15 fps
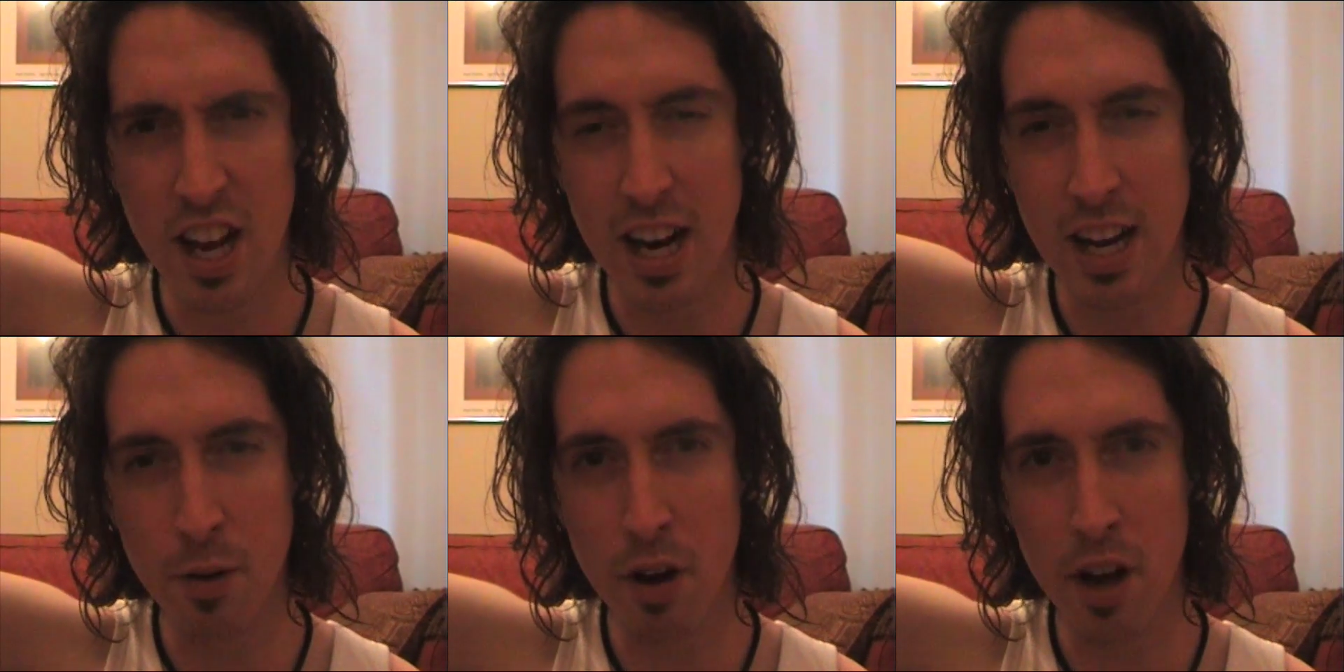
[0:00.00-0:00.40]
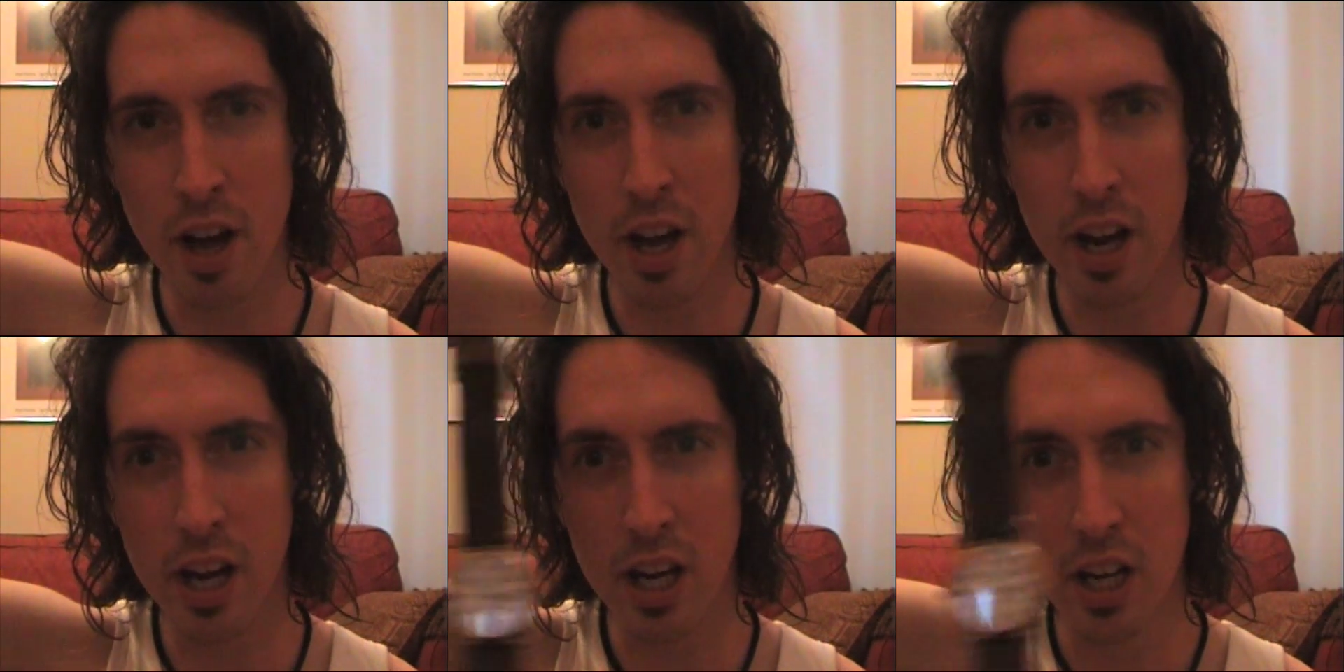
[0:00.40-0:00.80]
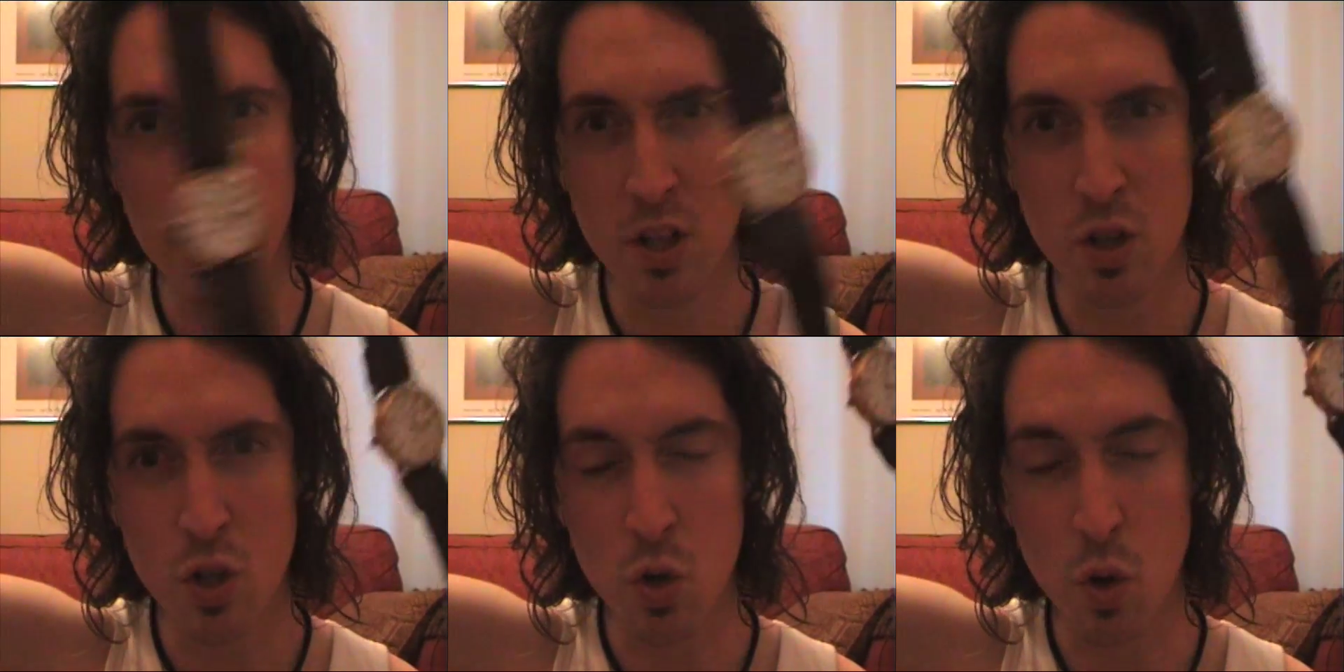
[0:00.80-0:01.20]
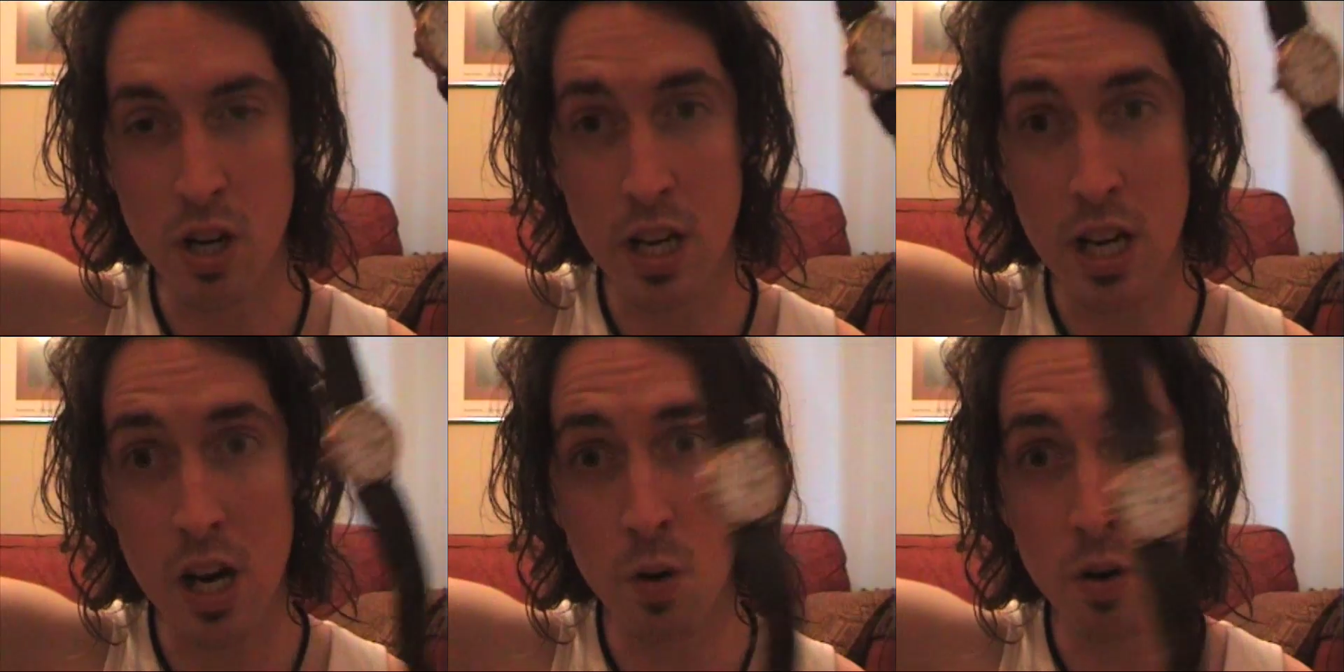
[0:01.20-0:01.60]
Anyway, you
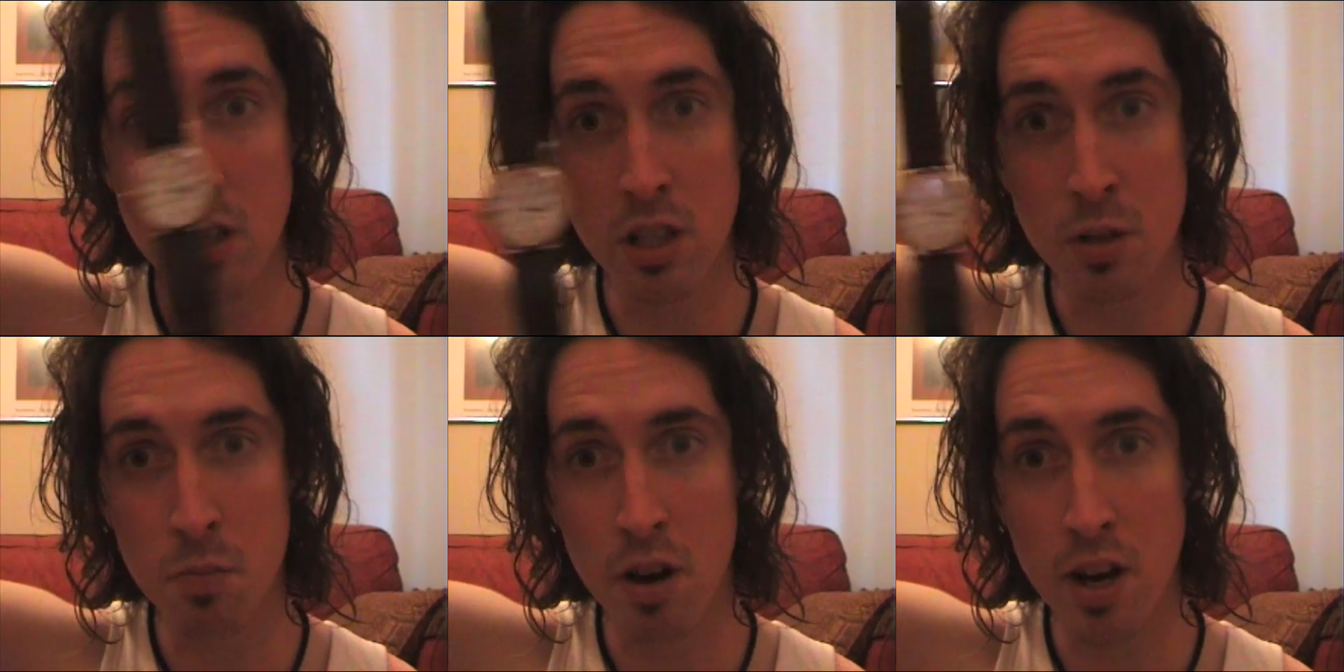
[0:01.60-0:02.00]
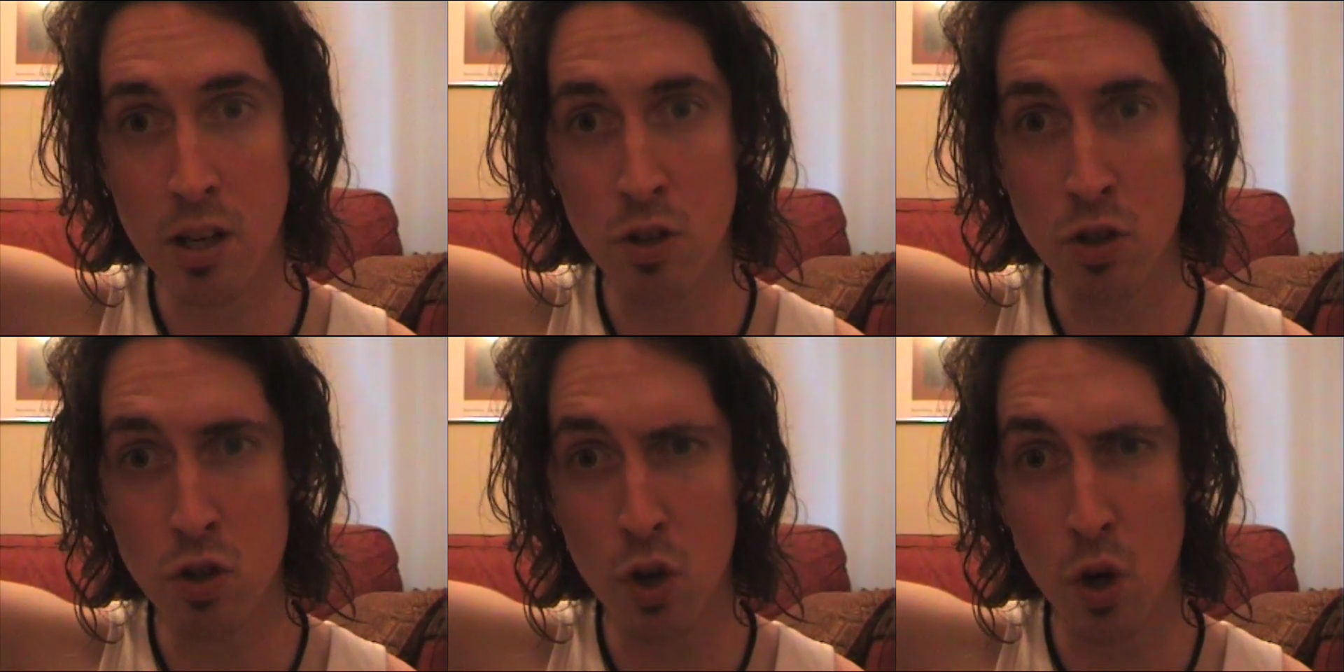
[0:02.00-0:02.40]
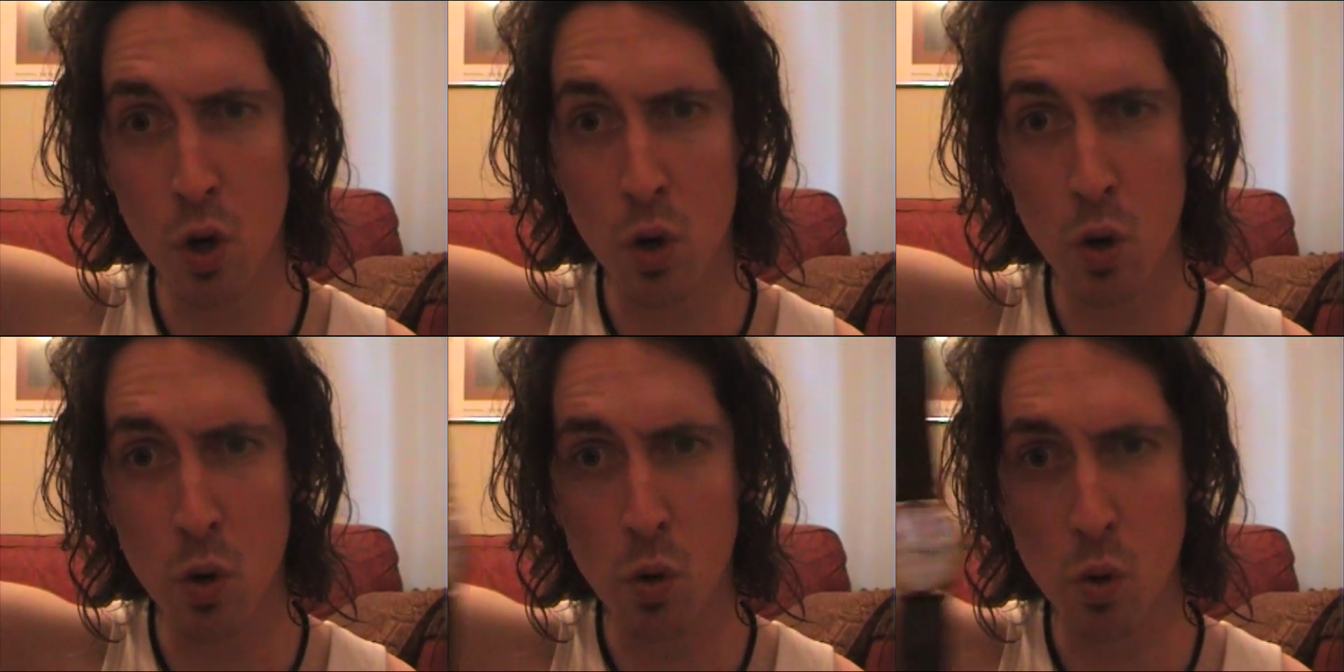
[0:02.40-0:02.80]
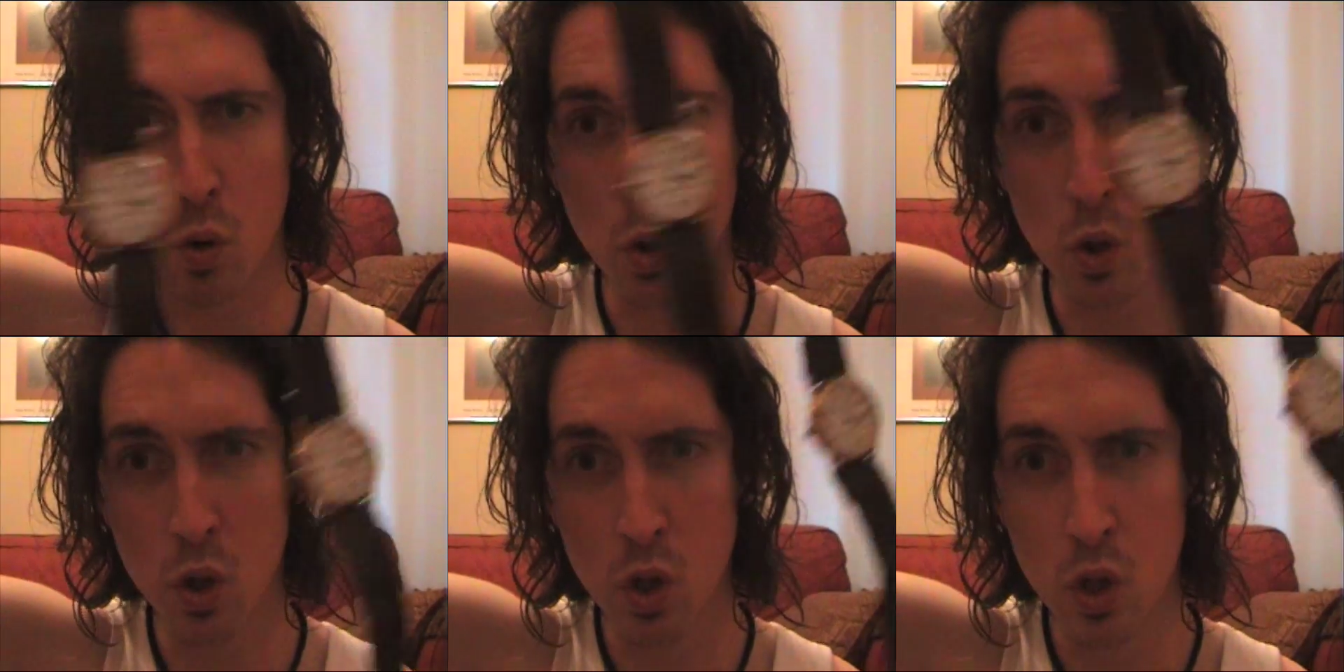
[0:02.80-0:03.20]
are now under my
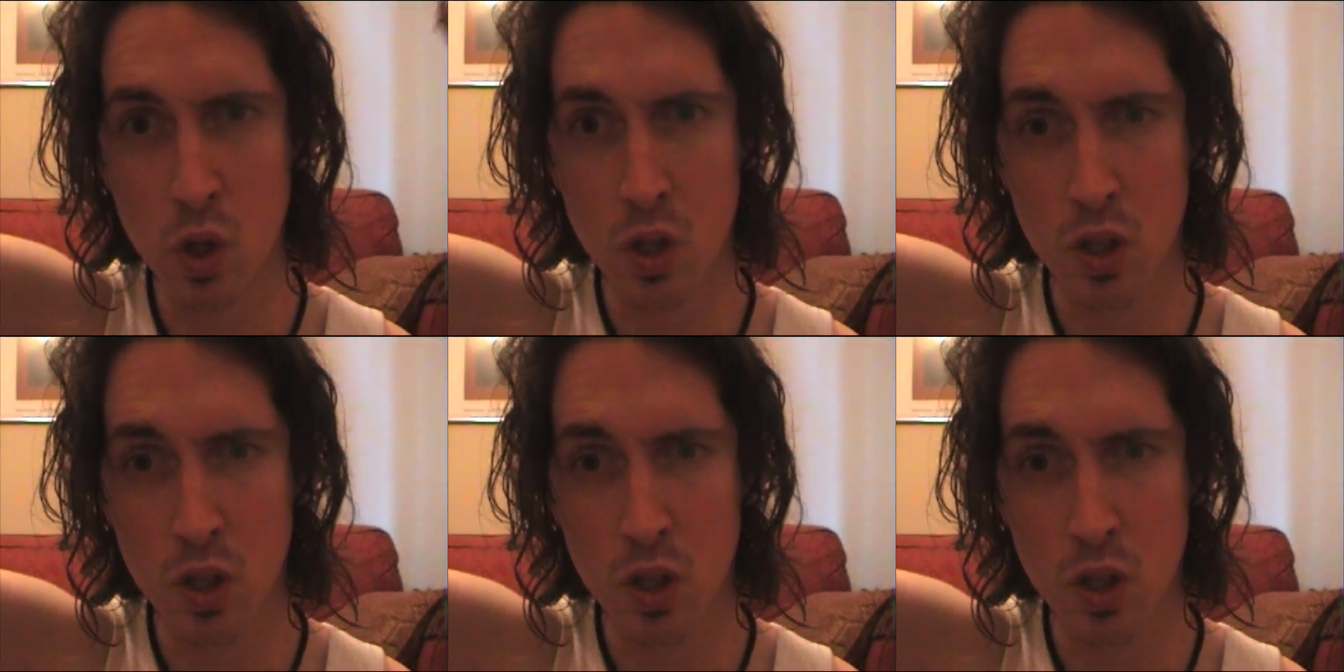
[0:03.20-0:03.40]
control.